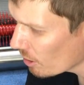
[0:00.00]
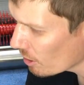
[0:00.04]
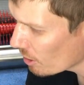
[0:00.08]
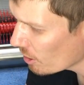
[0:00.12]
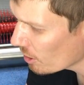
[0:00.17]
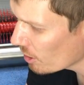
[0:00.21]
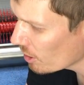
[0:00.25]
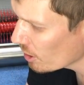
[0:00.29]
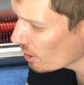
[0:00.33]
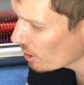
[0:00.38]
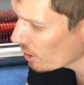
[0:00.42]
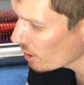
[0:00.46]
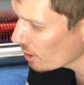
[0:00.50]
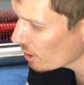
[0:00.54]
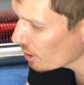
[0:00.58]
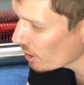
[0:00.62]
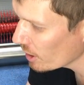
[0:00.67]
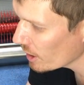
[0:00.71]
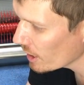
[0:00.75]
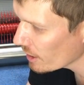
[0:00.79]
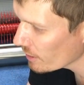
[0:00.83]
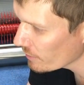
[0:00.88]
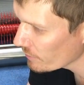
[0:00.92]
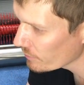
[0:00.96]

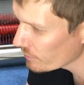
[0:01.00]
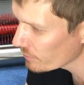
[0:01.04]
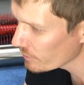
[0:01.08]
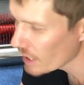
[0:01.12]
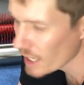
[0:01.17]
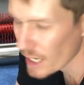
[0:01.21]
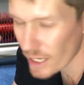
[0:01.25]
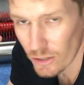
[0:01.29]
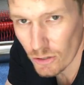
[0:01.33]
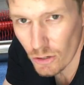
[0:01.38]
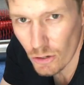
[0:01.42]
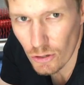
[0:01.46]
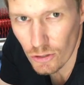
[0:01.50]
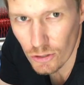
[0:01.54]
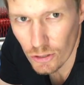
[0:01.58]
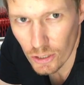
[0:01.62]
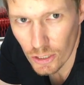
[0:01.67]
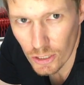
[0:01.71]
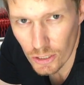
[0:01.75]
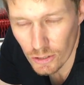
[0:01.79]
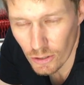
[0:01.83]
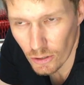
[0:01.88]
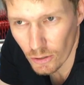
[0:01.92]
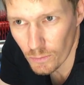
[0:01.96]
I have now used
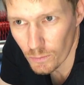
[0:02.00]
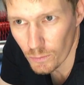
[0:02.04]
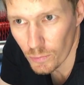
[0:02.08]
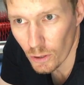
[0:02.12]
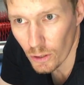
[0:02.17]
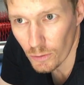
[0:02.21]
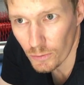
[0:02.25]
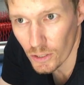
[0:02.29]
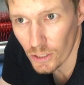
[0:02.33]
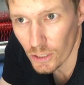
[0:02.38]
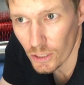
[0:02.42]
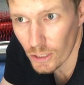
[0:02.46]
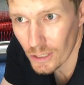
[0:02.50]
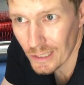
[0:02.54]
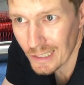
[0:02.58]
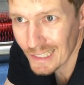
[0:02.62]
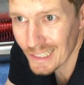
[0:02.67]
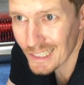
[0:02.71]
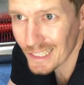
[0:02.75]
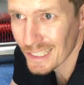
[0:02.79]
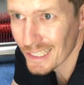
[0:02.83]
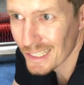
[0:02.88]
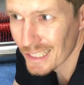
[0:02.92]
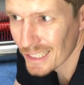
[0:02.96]
this on
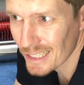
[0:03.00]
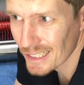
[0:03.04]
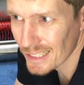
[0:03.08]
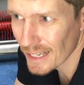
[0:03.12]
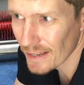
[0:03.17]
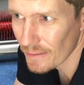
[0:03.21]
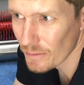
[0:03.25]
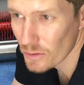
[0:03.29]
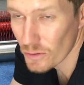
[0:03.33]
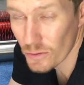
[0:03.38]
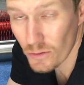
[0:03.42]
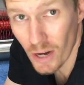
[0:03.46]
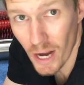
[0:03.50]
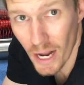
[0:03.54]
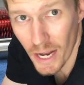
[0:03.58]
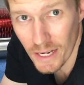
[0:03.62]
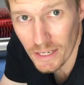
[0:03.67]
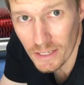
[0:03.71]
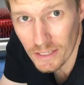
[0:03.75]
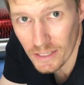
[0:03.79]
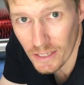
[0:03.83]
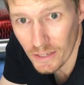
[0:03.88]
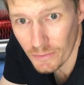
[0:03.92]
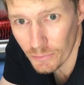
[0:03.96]
probably 7 or
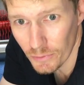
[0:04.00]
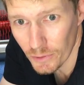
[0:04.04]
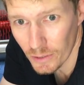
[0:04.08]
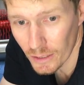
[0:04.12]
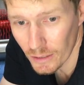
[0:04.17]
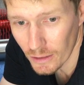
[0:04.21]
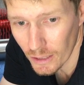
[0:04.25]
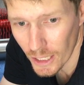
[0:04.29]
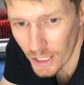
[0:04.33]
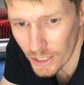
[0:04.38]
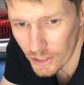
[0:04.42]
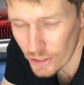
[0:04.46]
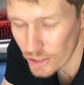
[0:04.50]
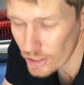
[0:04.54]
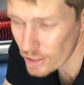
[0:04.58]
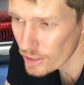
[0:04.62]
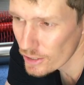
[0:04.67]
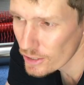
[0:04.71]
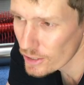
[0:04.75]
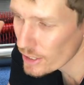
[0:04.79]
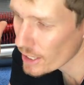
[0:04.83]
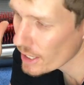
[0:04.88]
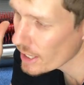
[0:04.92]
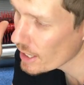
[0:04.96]
8 different
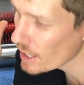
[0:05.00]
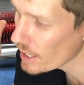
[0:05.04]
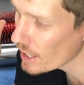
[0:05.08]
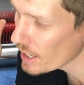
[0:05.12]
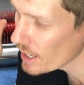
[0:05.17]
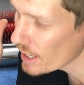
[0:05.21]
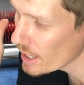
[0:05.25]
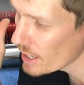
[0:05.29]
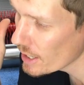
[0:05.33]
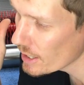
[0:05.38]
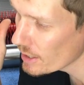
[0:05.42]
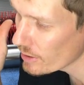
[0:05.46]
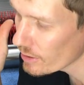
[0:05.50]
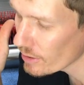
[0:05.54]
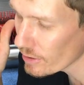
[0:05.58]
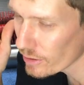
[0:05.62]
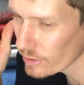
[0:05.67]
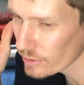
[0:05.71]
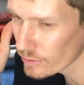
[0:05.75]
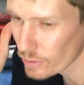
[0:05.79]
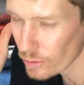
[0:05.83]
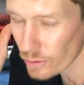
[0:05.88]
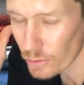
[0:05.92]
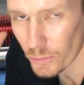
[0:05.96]
clutches, and
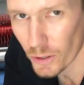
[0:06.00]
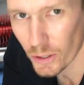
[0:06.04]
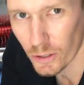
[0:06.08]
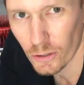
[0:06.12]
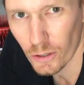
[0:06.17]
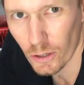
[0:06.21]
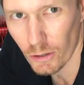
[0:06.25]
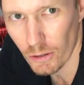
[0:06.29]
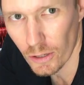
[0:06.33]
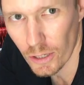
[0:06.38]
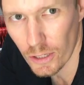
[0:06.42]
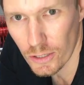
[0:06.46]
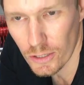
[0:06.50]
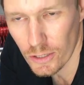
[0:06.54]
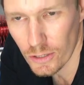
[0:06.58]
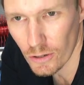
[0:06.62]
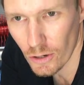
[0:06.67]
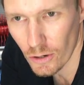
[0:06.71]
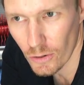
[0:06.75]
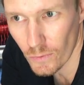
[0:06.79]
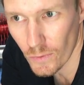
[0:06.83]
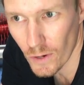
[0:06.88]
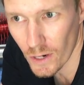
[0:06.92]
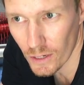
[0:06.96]
to my knowledge
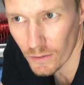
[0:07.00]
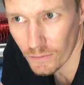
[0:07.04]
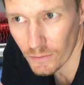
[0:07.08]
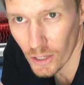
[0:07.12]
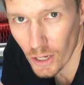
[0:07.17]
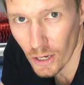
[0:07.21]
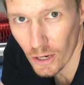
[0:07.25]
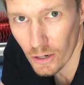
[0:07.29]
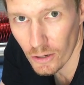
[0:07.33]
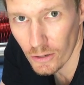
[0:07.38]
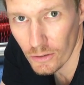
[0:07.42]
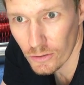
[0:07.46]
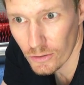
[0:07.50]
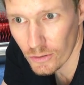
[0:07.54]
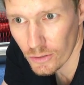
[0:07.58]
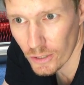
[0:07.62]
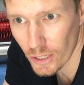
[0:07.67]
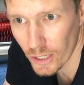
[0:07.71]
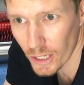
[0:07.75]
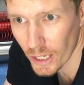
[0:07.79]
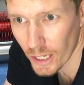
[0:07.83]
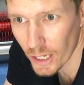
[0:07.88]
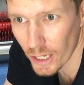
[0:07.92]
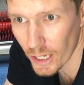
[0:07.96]
not one of those
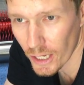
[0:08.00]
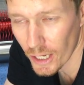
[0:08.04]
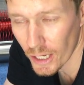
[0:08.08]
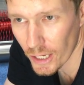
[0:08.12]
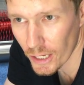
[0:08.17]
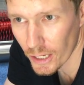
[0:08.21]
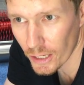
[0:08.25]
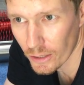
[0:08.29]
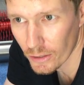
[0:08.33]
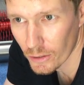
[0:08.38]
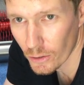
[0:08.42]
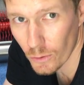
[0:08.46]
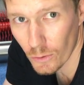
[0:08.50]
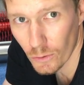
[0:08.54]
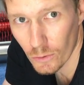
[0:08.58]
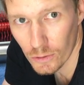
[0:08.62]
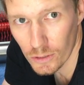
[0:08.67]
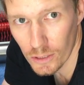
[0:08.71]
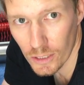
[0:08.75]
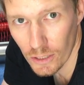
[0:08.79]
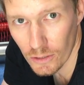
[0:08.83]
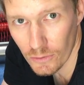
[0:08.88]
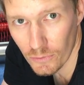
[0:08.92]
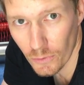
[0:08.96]

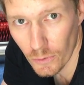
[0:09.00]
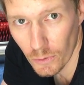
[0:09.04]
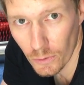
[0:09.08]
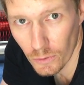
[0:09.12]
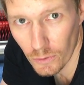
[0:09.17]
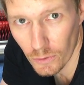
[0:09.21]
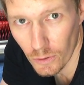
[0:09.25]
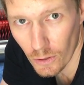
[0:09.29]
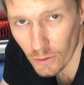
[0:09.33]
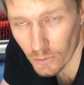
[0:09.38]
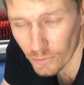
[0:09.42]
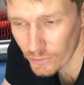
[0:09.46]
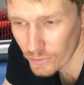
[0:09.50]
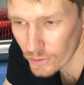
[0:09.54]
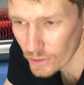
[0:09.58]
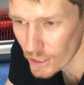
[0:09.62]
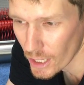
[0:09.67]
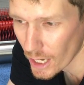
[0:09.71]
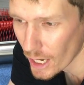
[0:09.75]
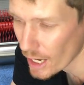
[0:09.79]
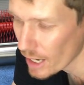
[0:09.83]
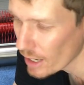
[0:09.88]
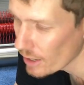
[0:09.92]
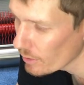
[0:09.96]
corks has fallen off.
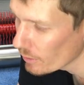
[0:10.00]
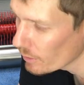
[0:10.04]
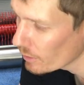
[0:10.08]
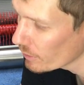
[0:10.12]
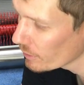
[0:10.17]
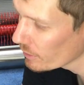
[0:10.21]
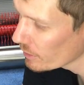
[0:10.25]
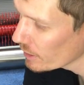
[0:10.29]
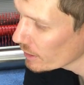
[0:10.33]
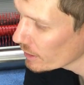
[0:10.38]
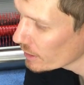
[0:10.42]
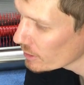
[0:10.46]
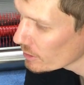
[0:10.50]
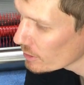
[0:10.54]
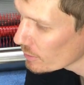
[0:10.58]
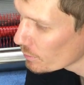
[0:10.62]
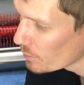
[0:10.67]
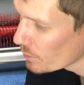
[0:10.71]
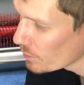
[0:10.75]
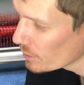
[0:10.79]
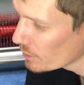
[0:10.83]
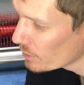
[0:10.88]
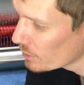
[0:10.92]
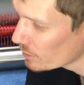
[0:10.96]
So I think it's a
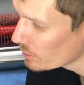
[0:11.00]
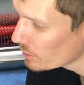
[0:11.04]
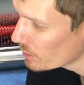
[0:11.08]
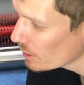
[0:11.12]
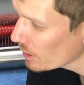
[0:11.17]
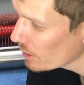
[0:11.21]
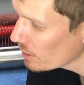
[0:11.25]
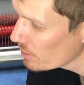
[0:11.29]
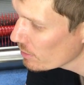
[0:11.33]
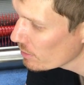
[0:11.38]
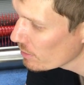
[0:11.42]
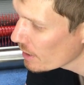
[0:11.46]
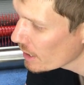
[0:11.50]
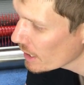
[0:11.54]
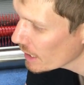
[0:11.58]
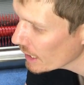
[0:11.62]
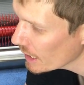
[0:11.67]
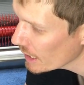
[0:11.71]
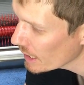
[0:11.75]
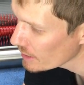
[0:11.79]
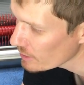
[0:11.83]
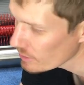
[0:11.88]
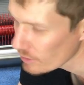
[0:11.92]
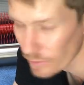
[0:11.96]
pretty good glue.
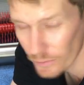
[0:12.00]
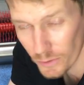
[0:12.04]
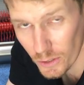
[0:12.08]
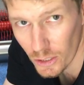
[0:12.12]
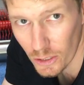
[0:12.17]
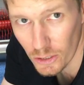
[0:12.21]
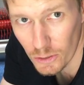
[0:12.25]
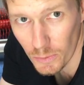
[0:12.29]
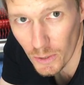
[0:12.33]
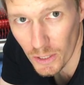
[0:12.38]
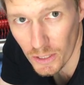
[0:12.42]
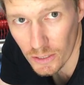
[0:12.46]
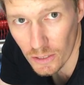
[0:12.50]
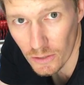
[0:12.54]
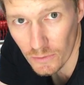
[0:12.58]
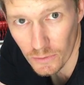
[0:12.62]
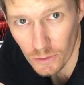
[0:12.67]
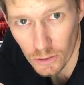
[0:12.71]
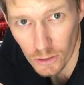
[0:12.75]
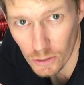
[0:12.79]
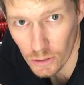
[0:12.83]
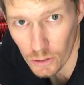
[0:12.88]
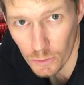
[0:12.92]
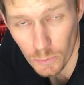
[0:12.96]
It's not very expensive
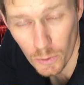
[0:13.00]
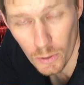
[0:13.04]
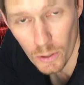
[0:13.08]
and I just